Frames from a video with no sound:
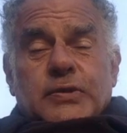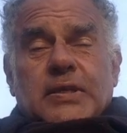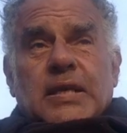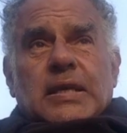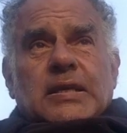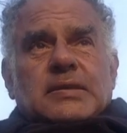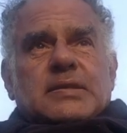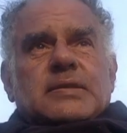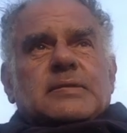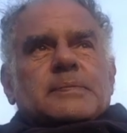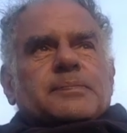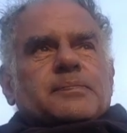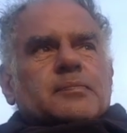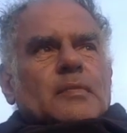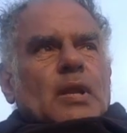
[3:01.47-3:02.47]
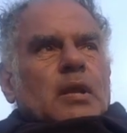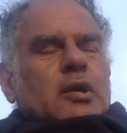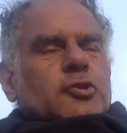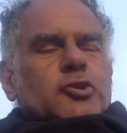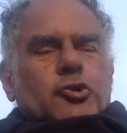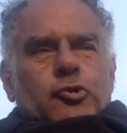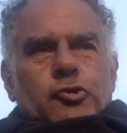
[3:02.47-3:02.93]
things,
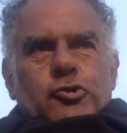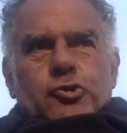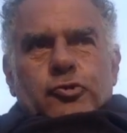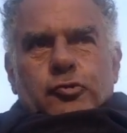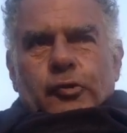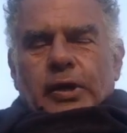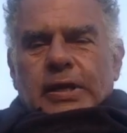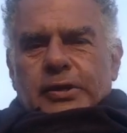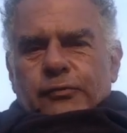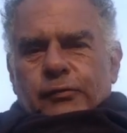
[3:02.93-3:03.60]
to treat